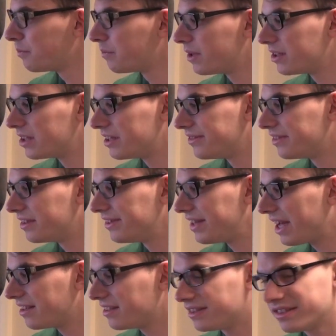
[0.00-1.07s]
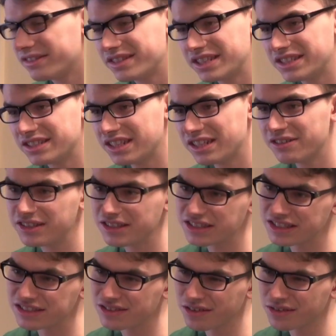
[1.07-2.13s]
But the
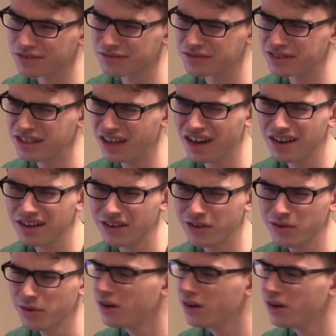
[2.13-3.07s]
series is on Yahoo.